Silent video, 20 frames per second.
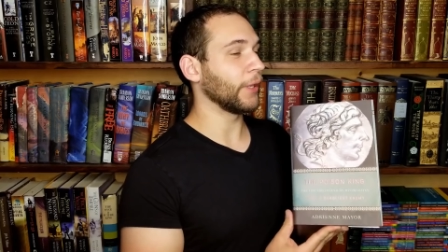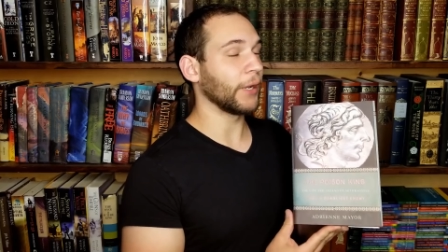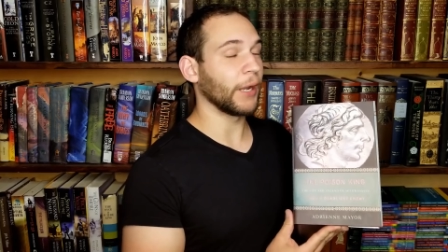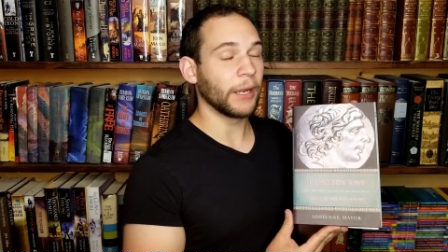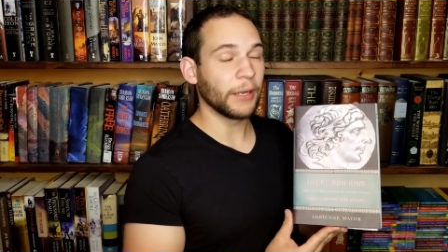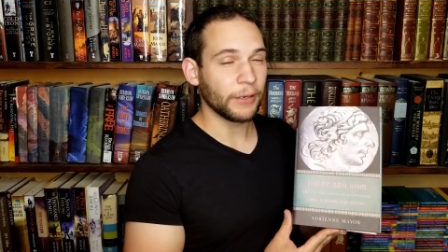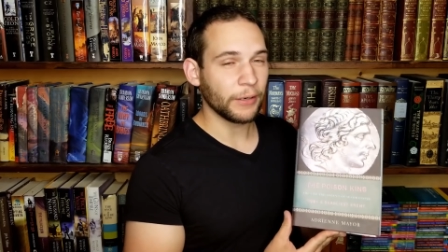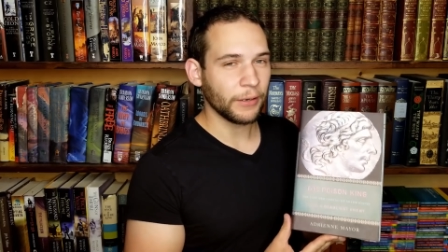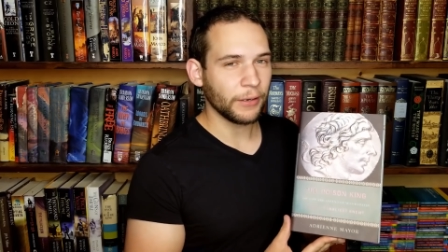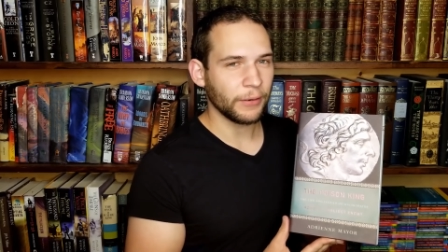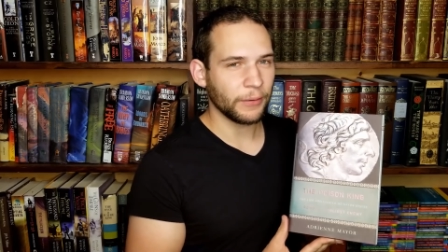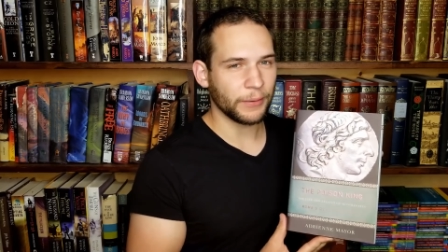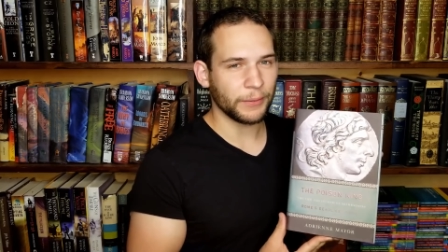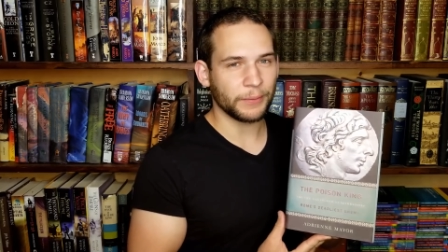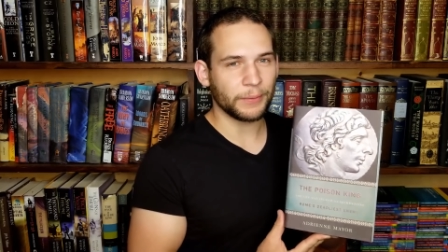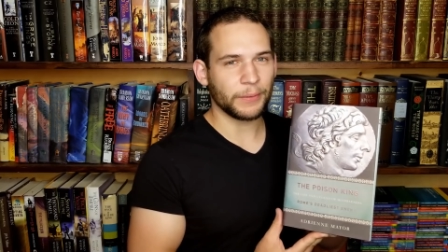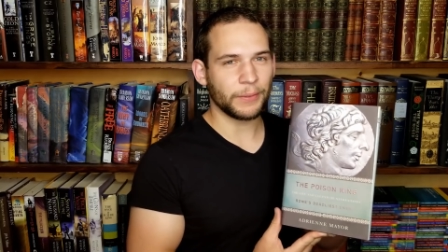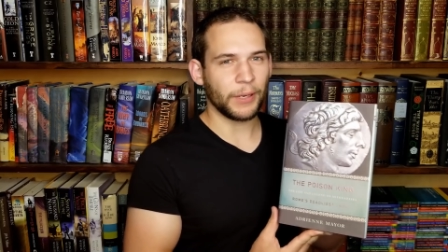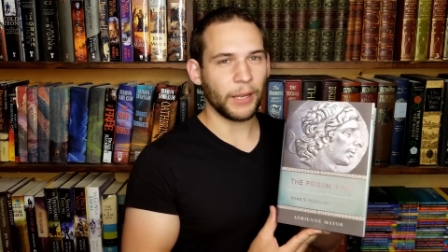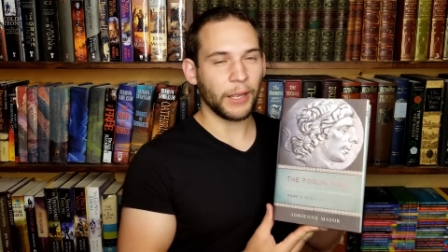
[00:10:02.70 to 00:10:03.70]
that I
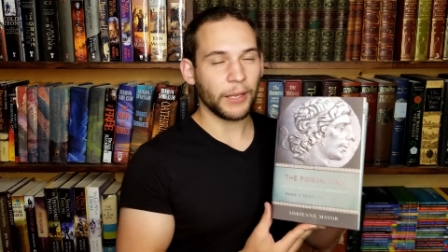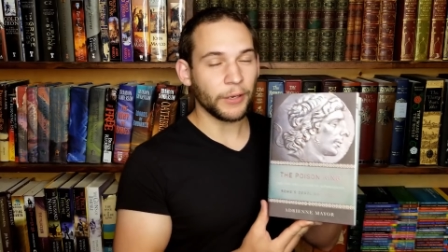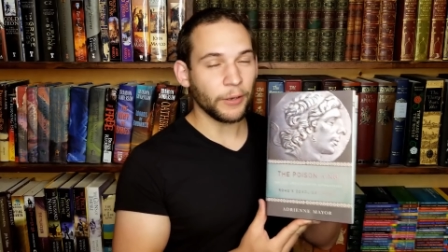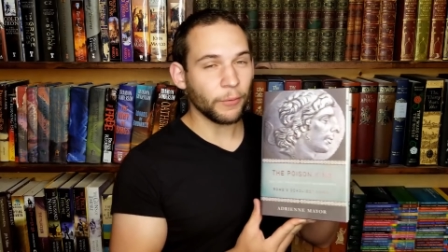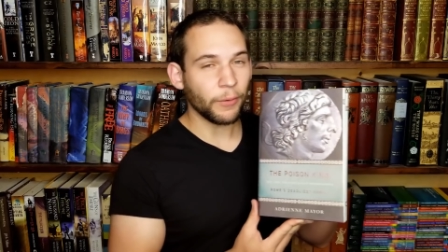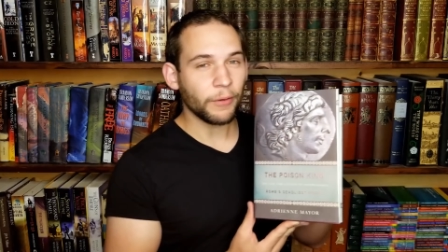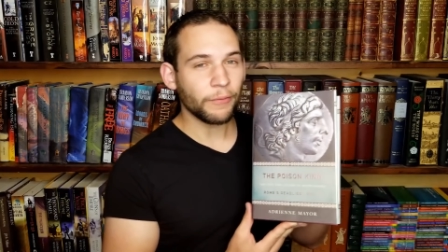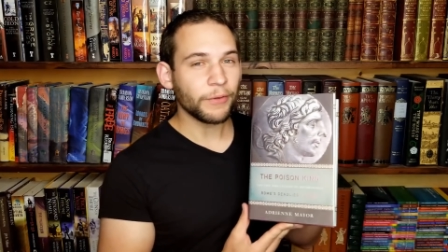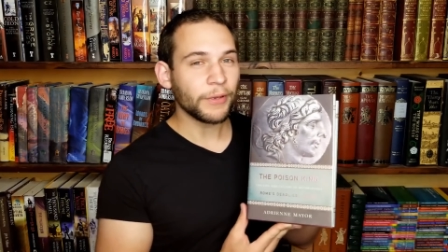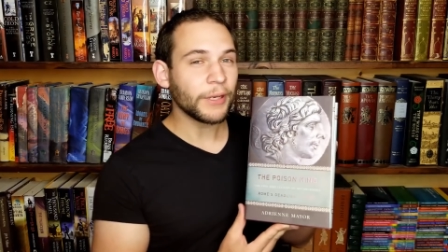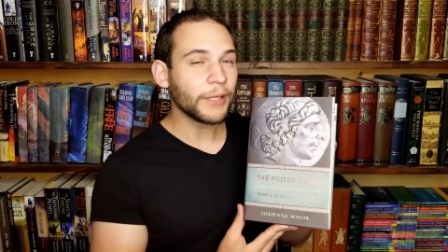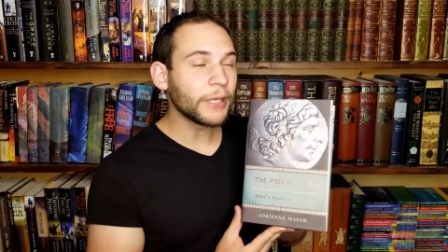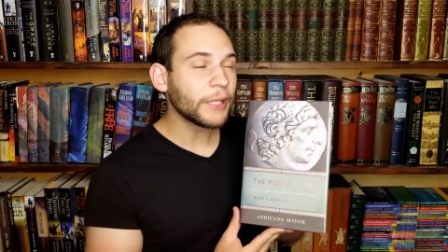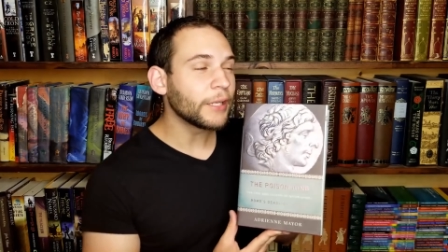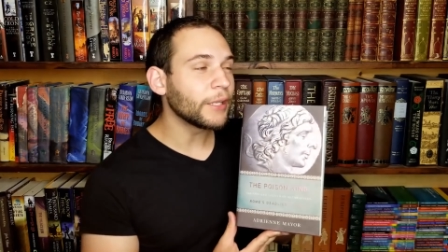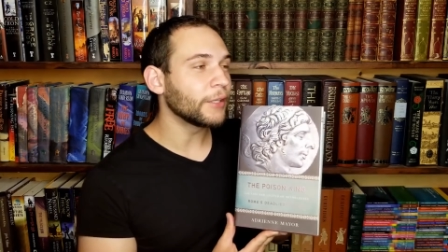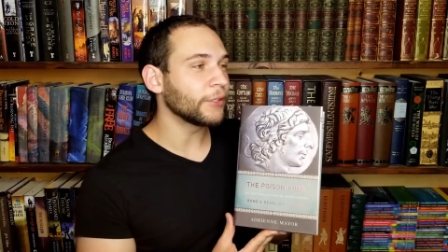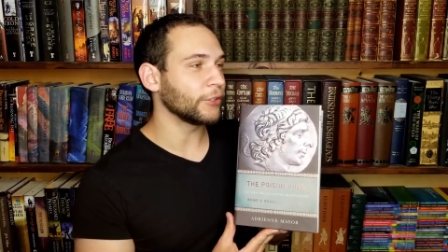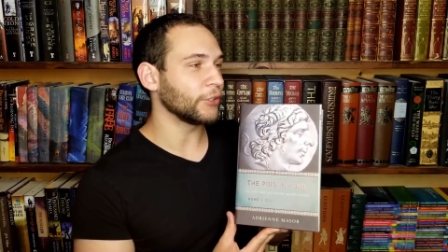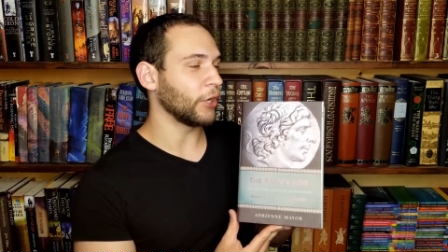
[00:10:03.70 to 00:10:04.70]
or I know of in
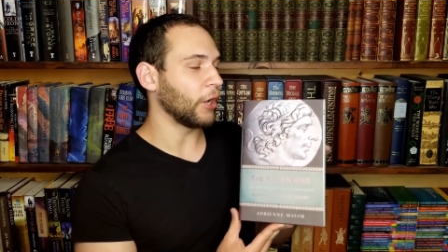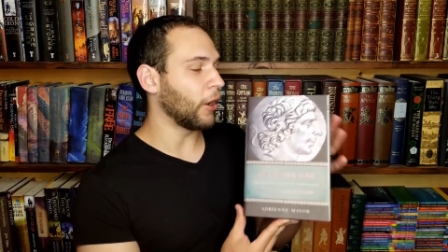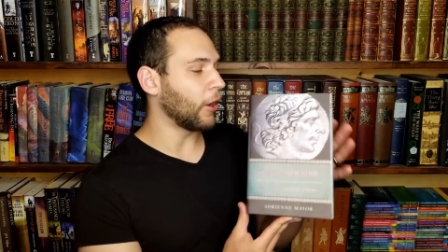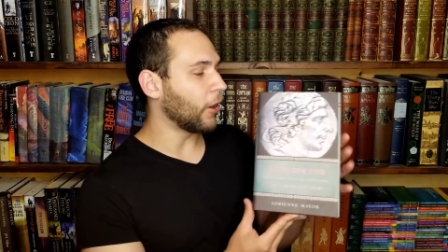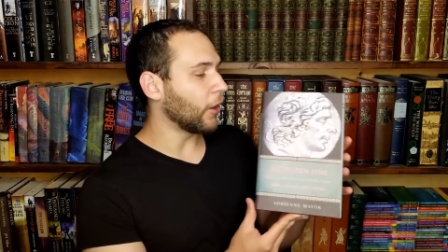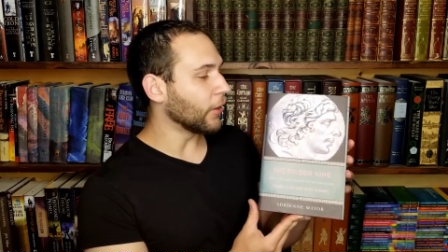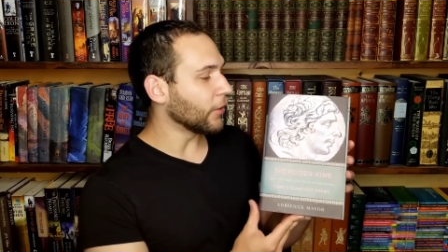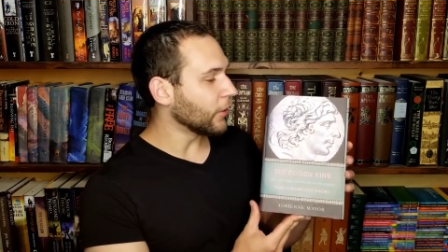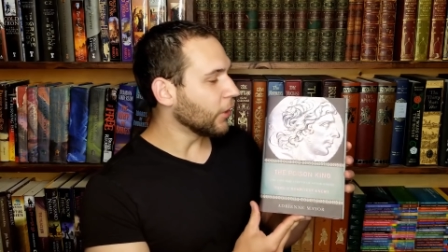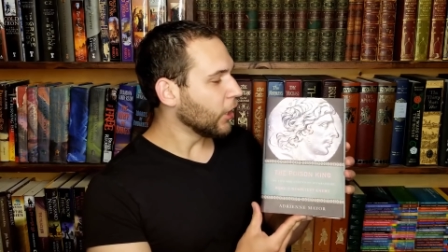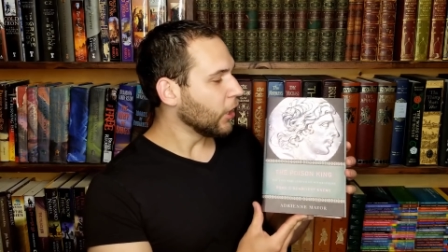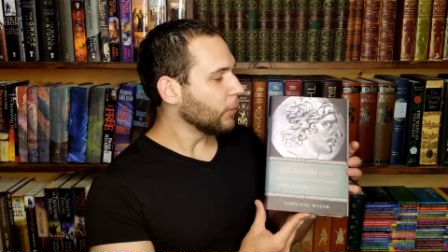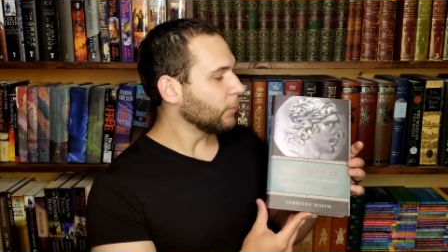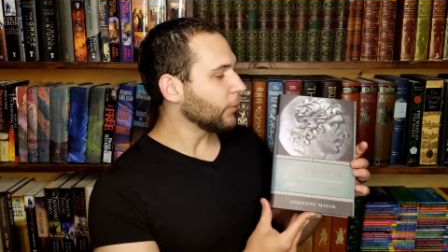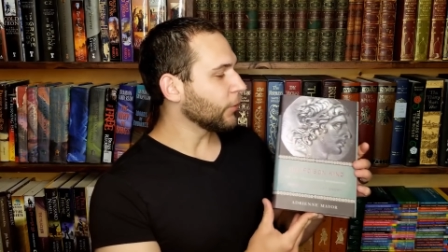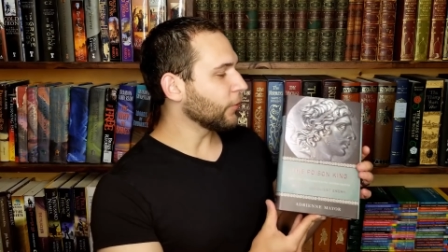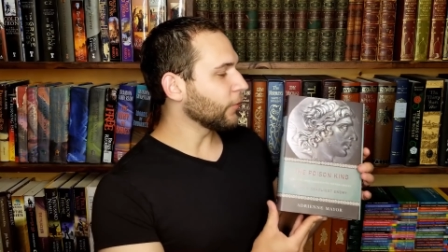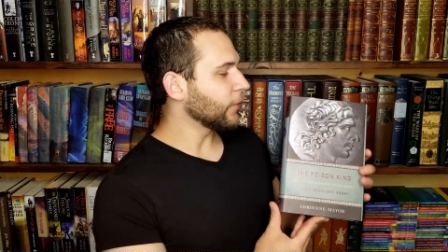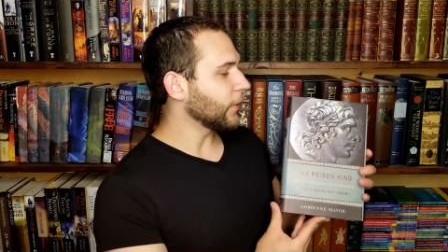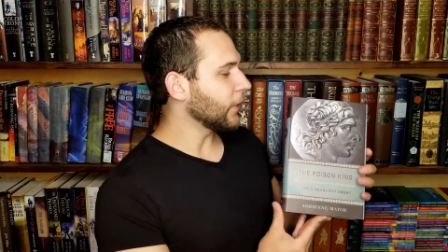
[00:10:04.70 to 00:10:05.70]
English on
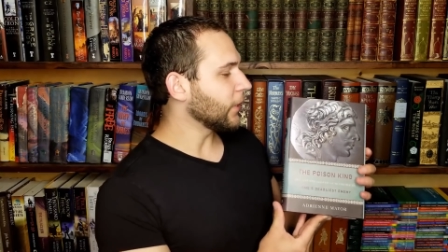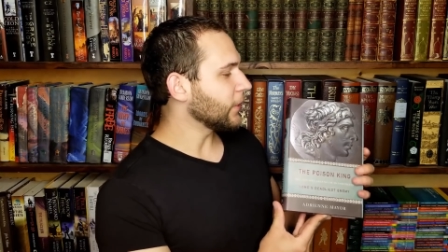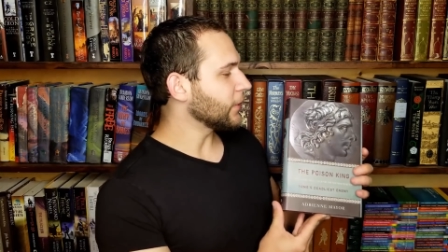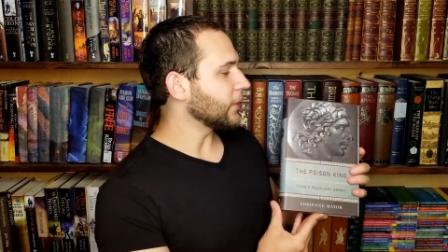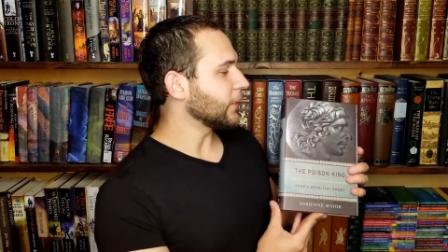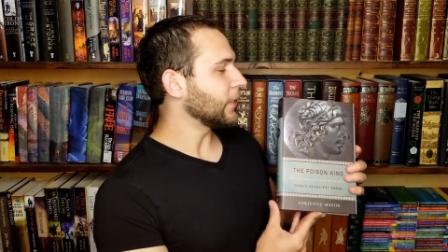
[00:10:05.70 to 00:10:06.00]
Mithridates,